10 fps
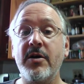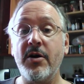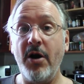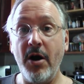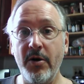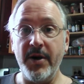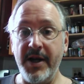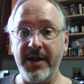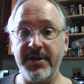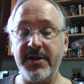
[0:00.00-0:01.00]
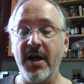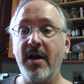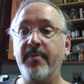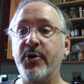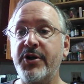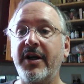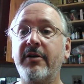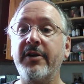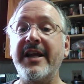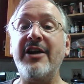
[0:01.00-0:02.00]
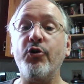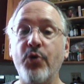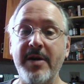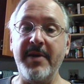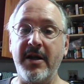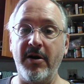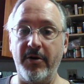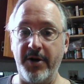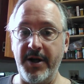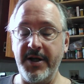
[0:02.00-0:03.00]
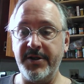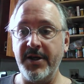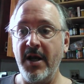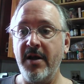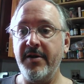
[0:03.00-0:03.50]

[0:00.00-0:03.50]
curries, particularly creamy curries